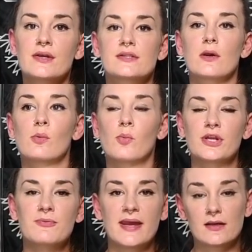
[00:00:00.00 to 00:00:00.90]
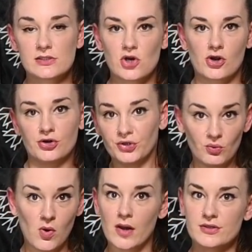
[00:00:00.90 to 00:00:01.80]
So when you make a starter, you
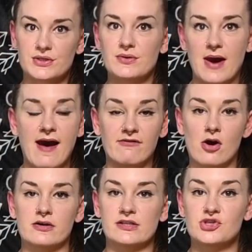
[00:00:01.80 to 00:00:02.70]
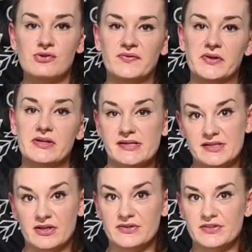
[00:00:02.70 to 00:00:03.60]
want to have oxygen for the
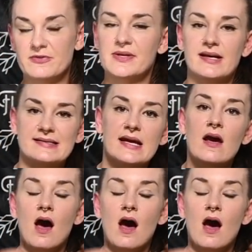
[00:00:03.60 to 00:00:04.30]
yeast to consume, because